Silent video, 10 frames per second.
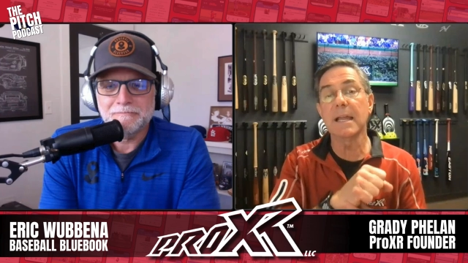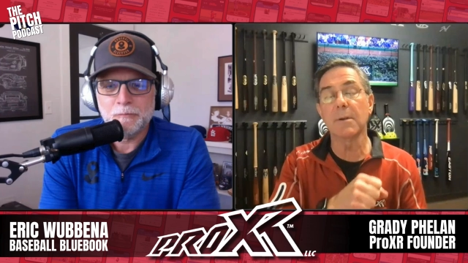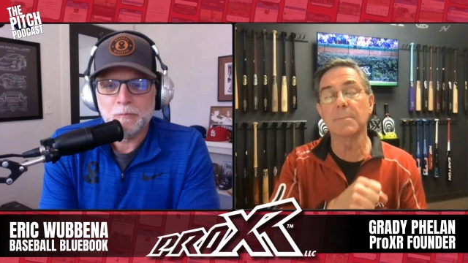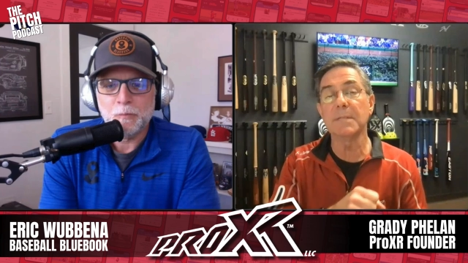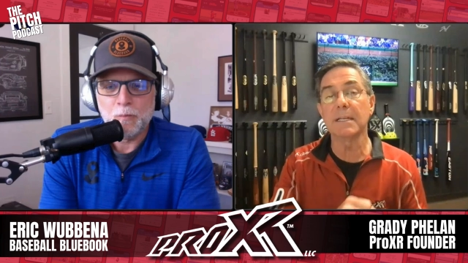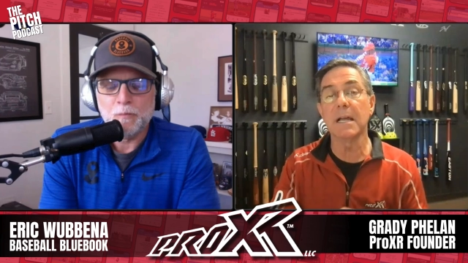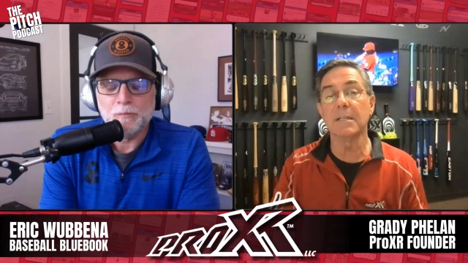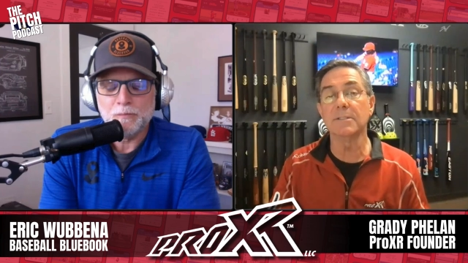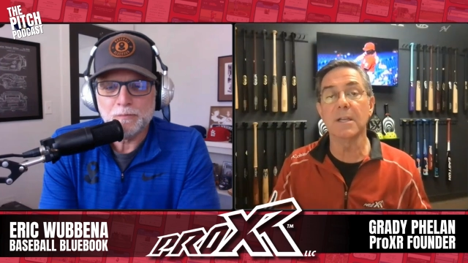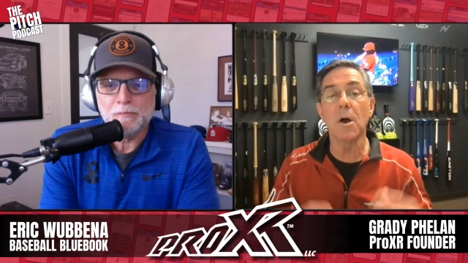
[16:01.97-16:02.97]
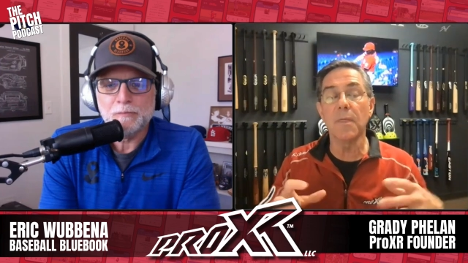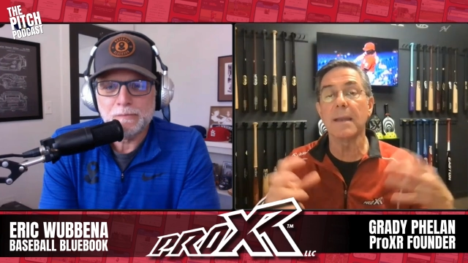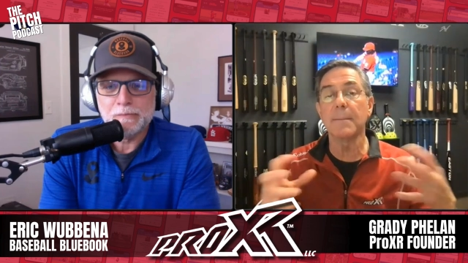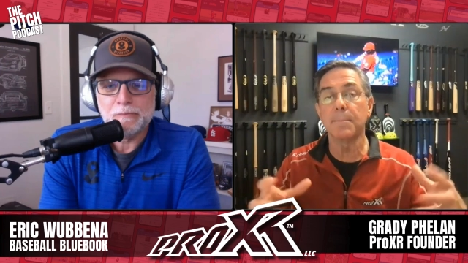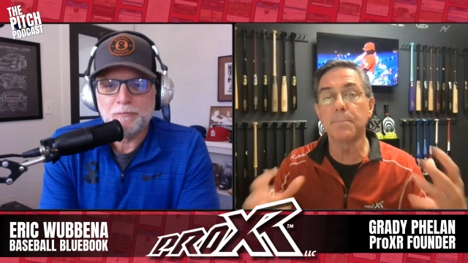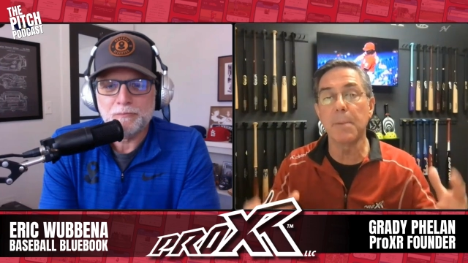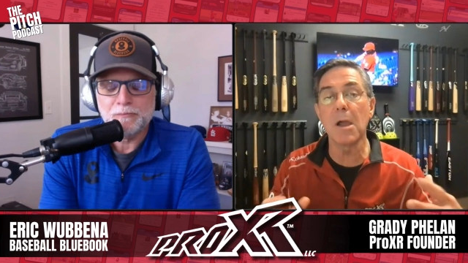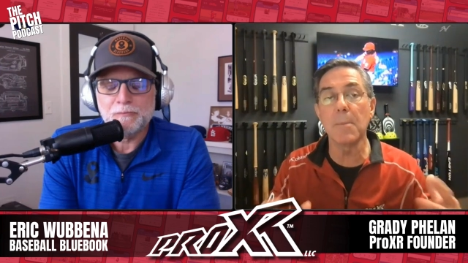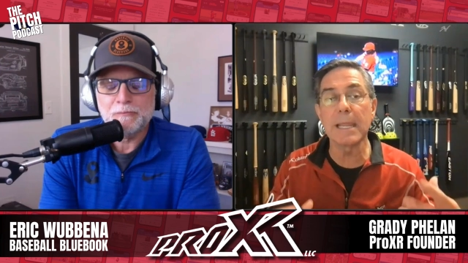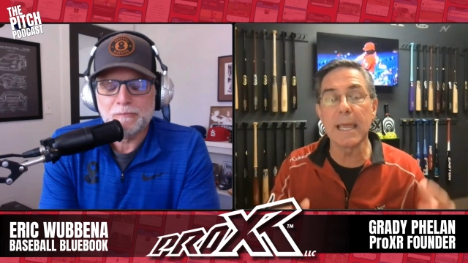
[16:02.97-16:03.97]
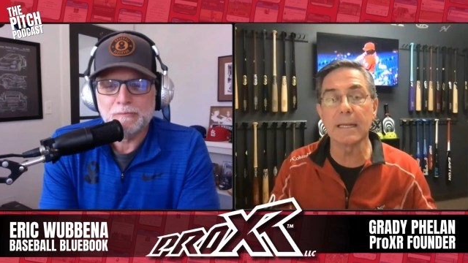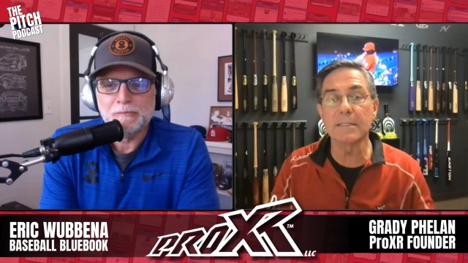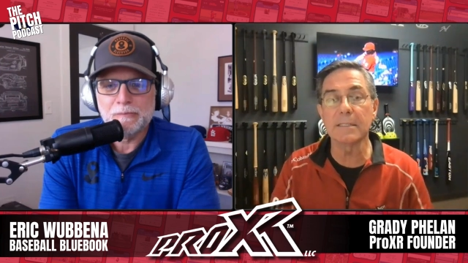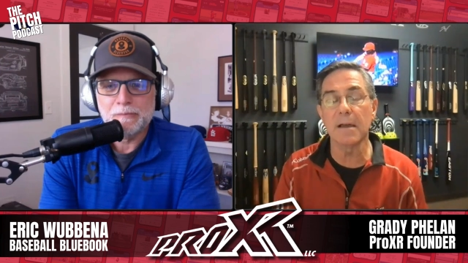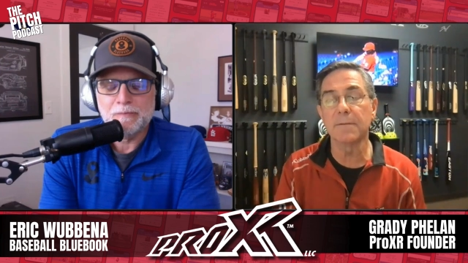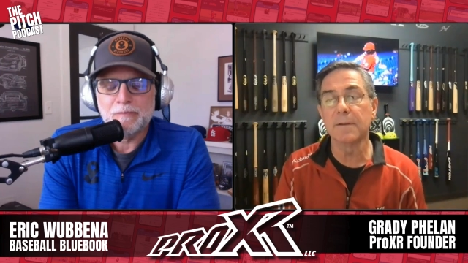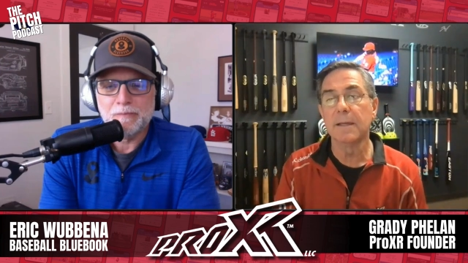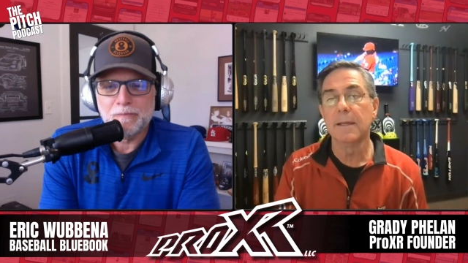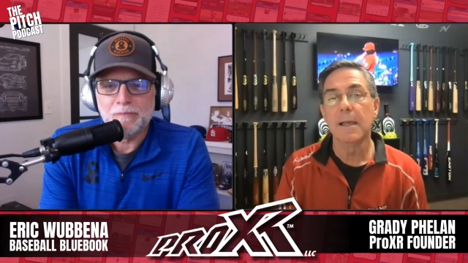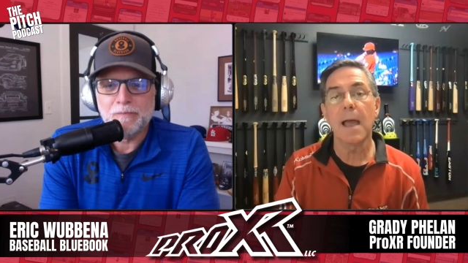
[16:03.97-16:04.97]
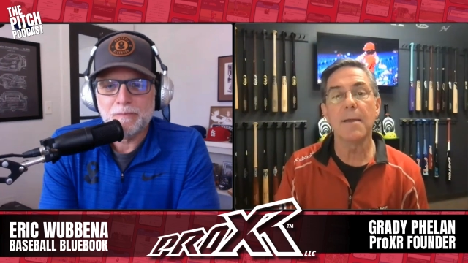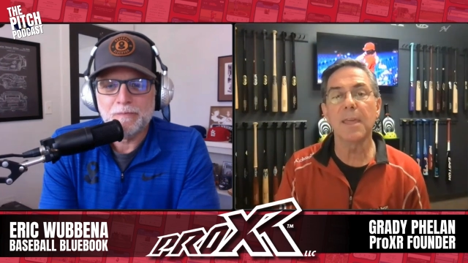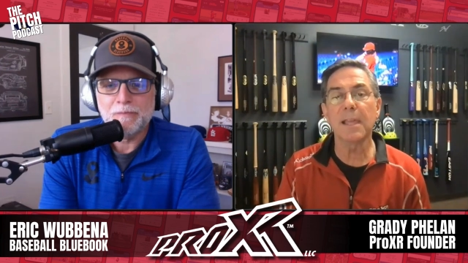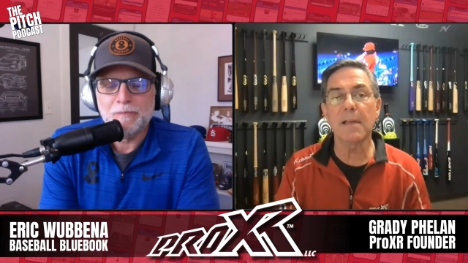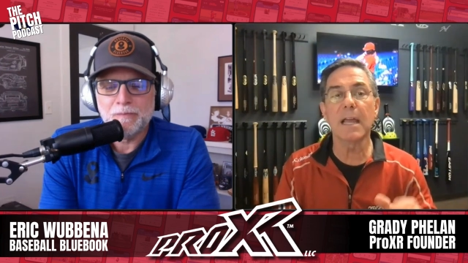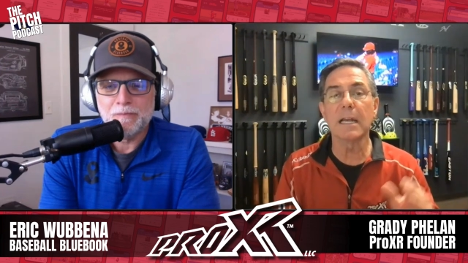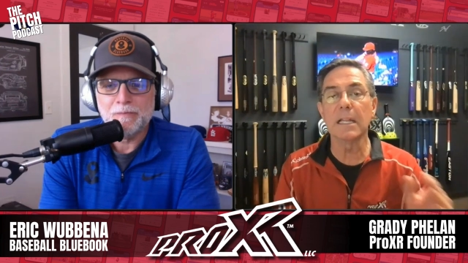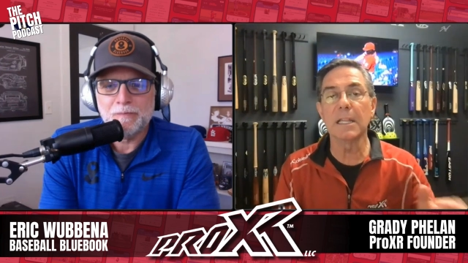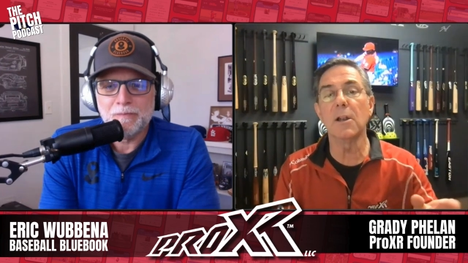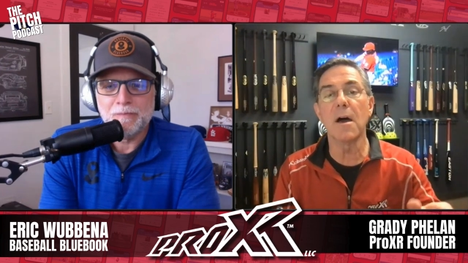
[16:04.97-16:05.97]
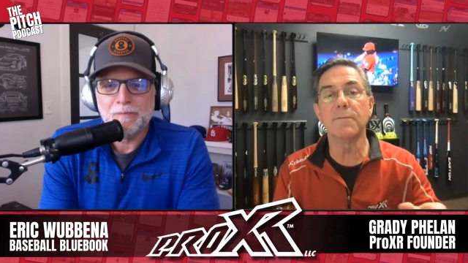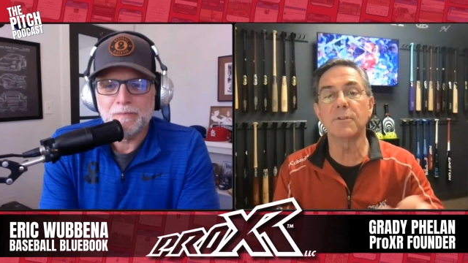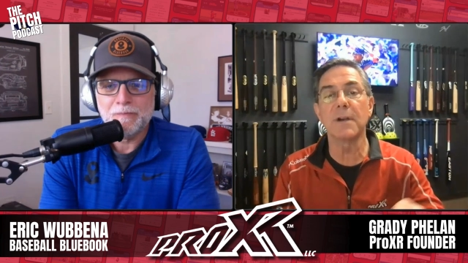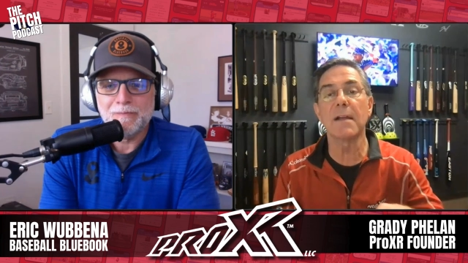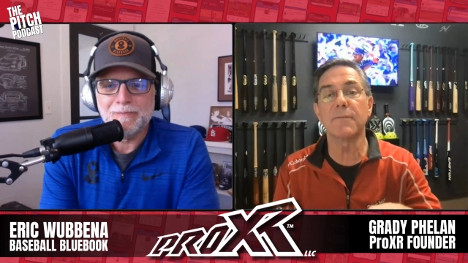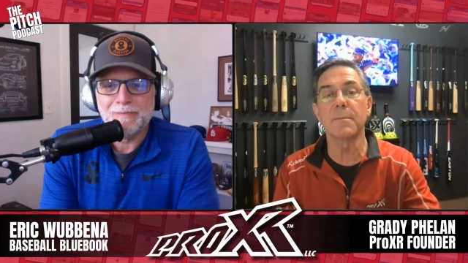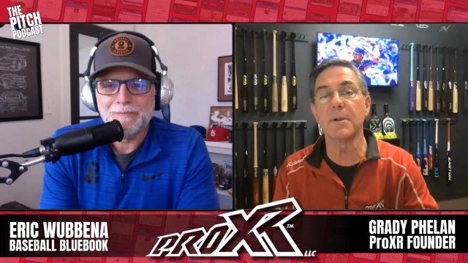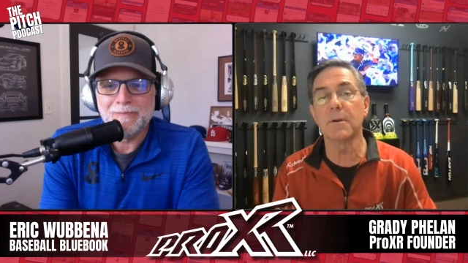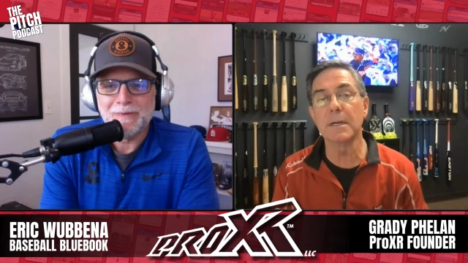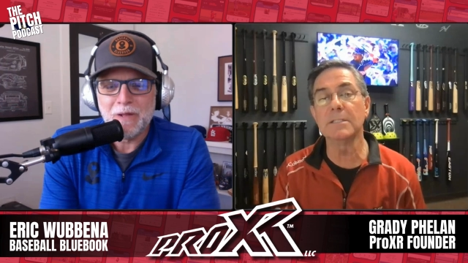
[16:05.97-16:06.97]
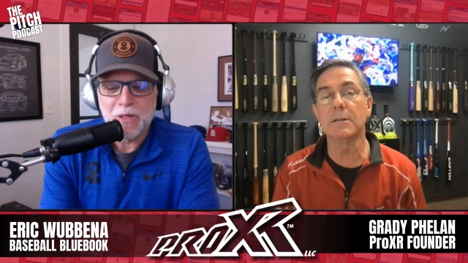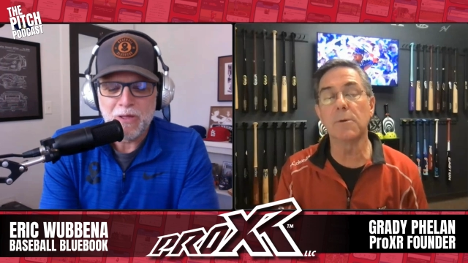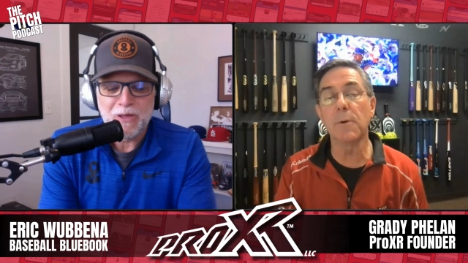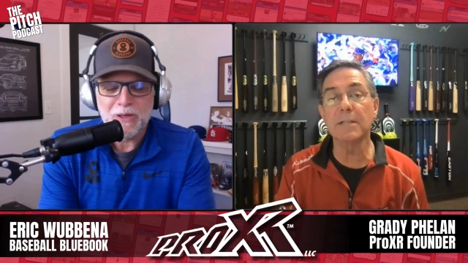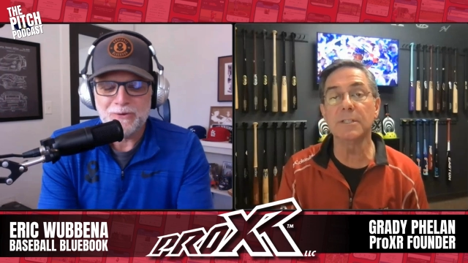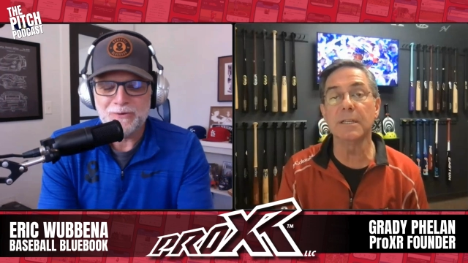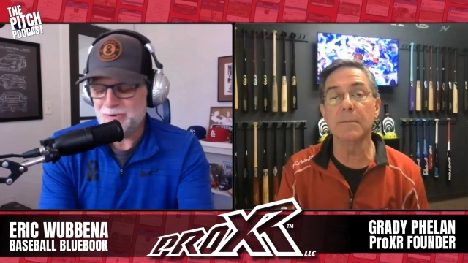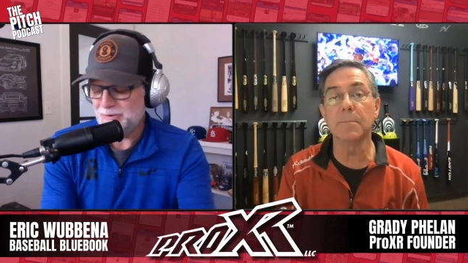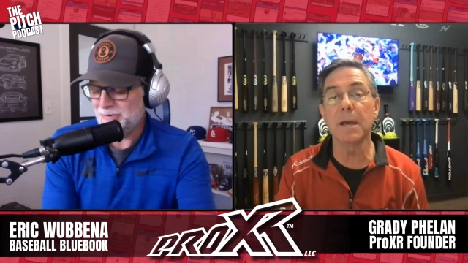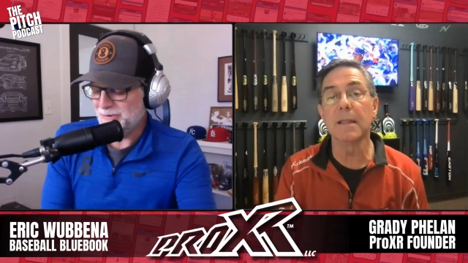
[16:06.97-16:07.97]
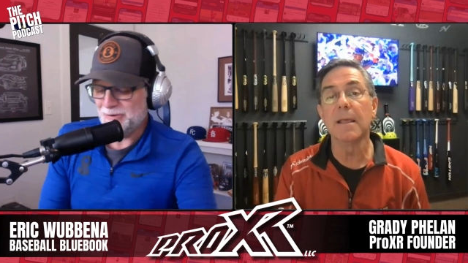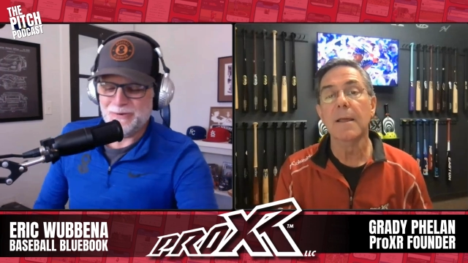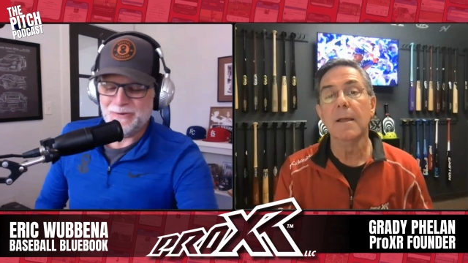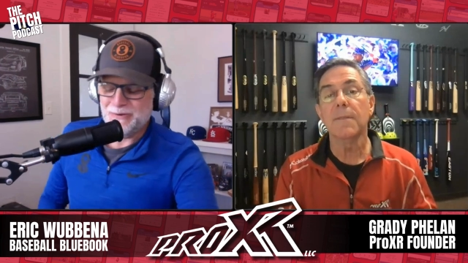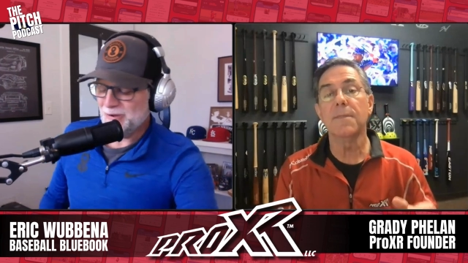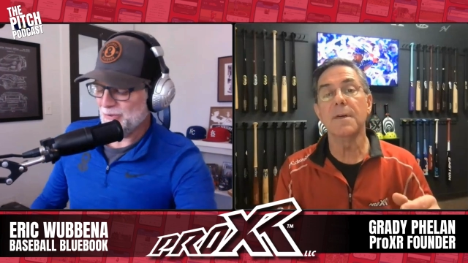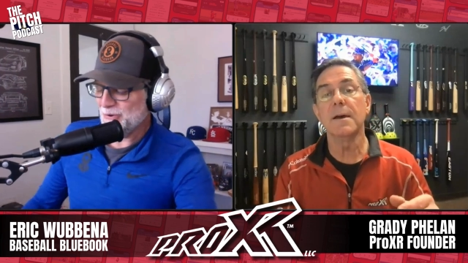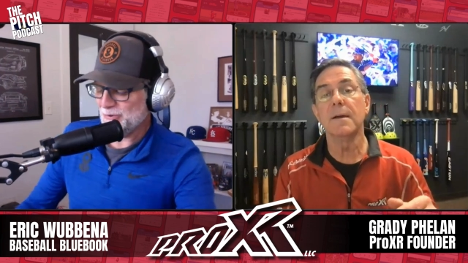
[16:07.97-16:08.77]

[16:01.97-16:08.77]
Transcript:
Speaker 1: that grip technology, all that biomechanics stuff. I think I've gotten a little off track from your original question, but no, though,